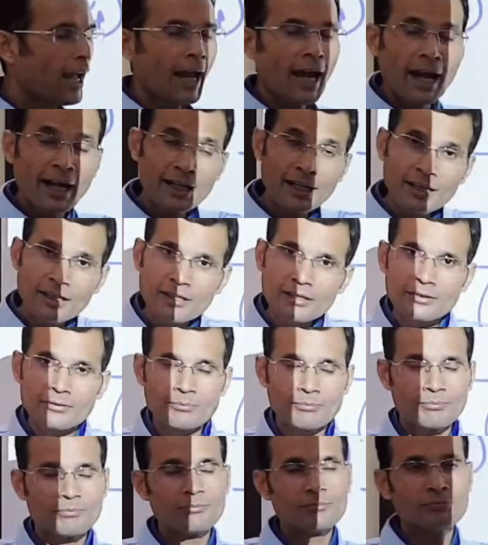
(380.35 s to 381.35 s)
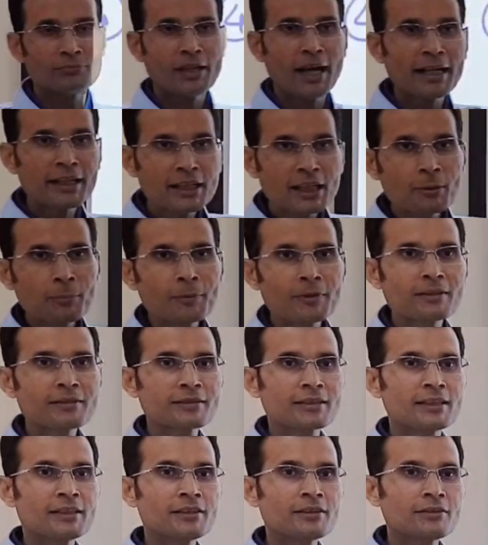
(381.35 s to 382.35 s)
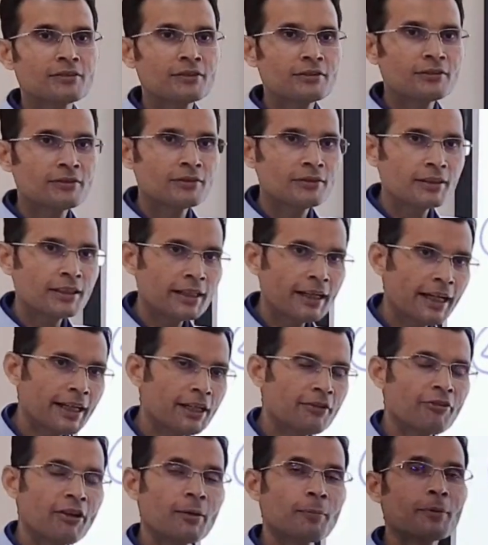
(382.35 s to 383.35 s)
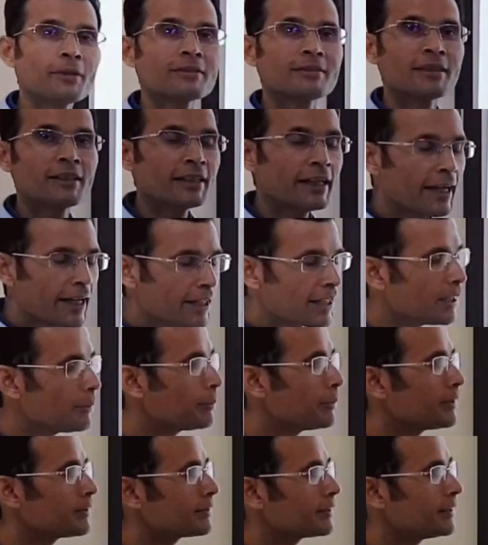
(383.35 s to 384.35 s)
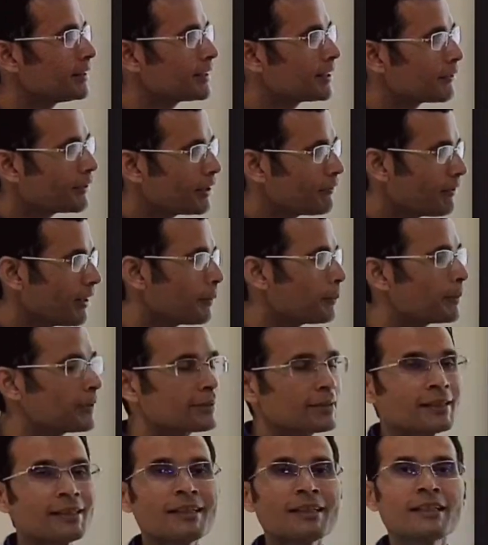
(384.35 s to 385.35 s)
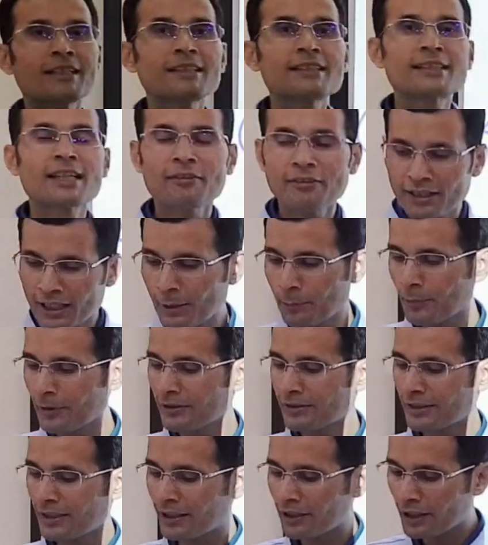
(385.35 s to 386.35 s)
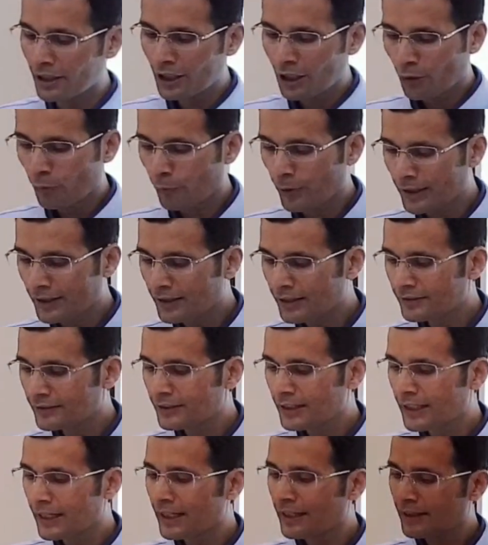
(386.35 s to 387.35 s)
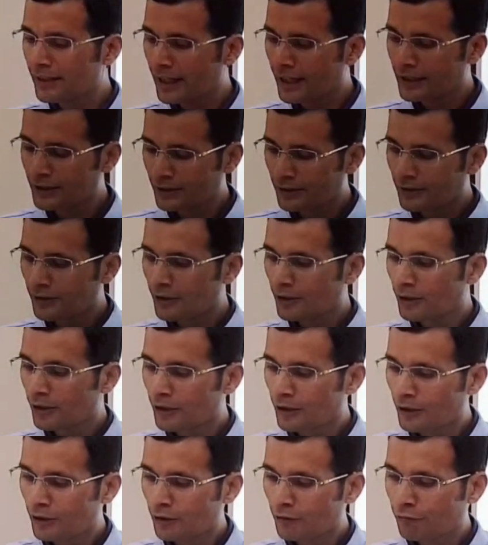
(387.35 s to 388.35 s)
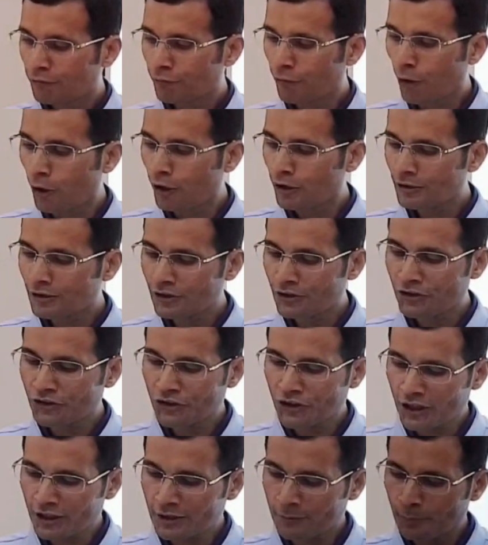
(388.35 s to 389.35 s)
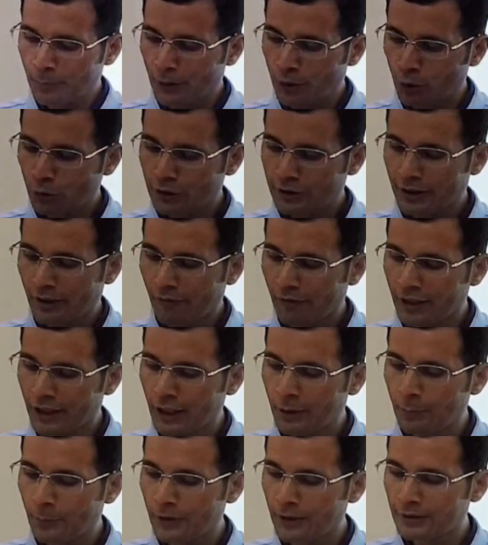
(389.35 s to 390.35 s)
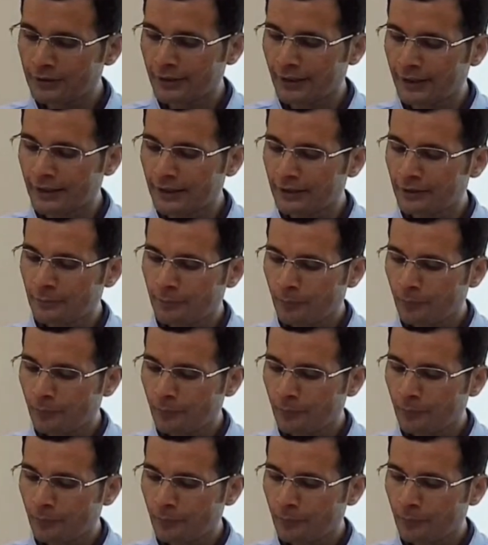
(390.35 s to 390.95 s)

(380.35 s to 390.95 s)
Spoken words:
And 90%, 85%, 80%, 75%, 70%. When dyspneic index falls just below 70%,